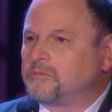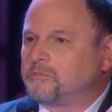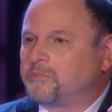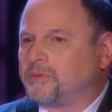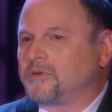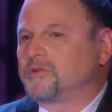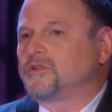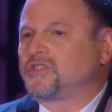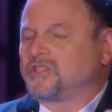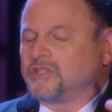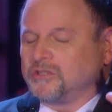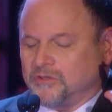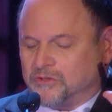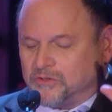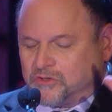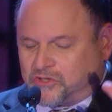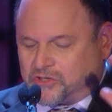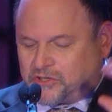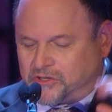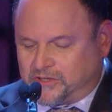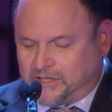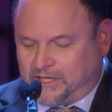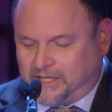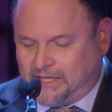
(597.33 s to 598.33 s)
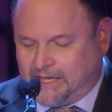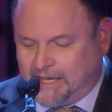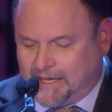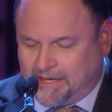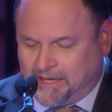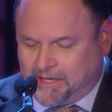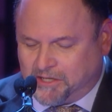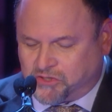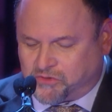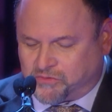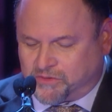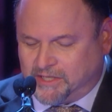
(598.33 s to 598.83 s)
personal journey and
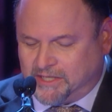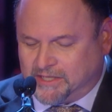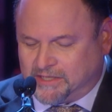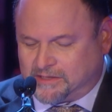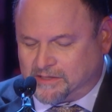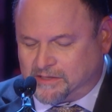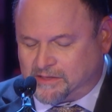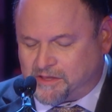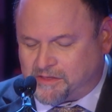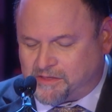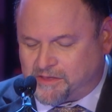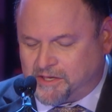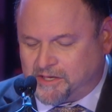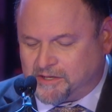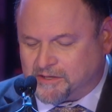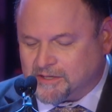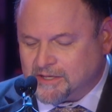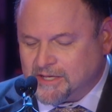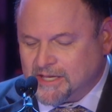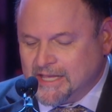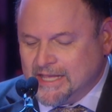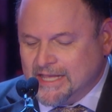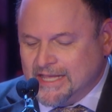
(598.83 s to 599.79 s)
entry into the theater.